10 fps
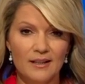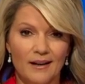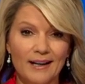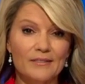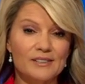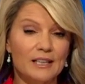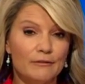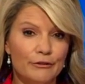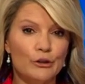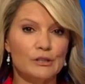I have
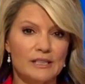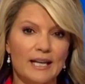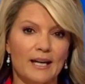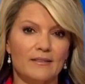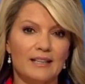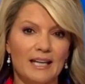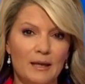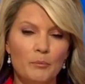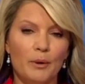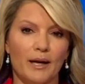seen firsthand the
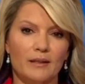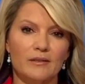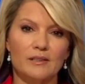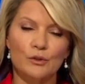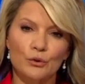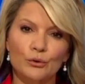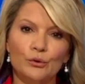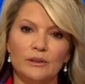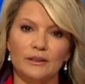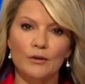impact this
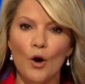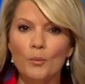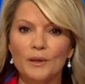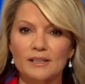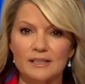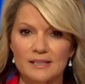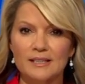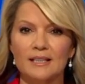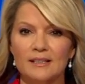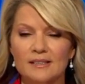cruel and complex
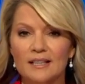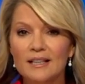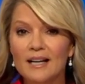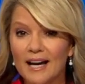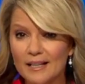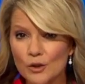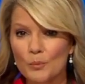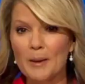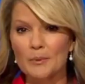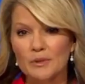disease has
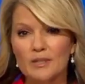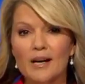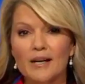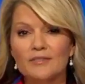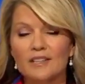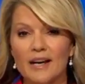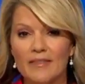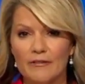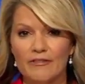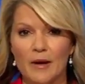on people's lives
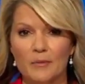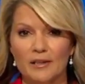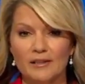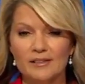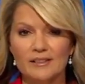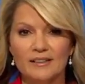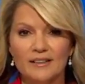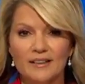and their families.